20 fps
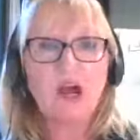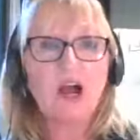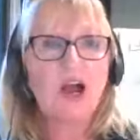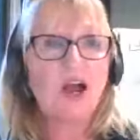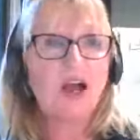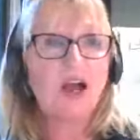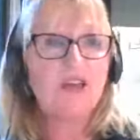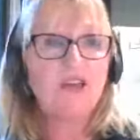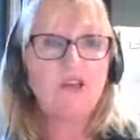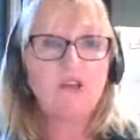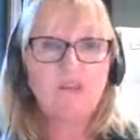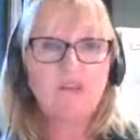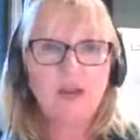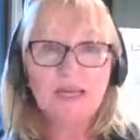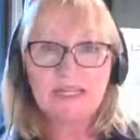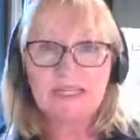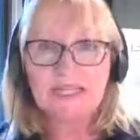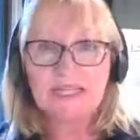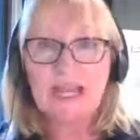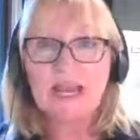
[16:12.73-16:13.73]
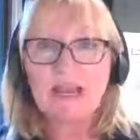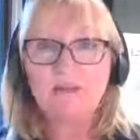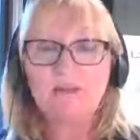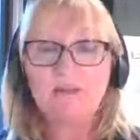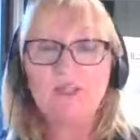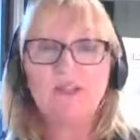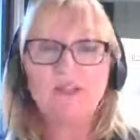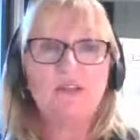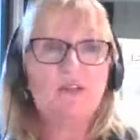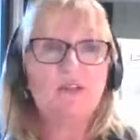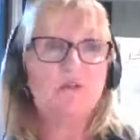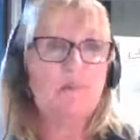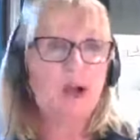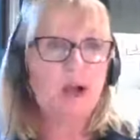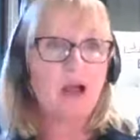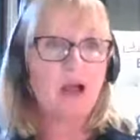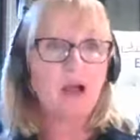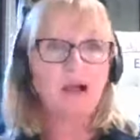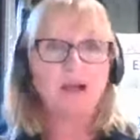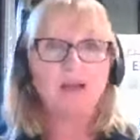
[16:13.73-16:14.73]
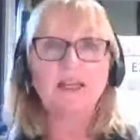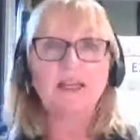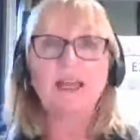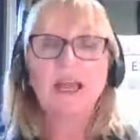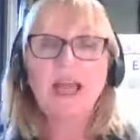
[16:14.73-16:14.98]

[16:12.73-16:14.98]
are you ready now to mark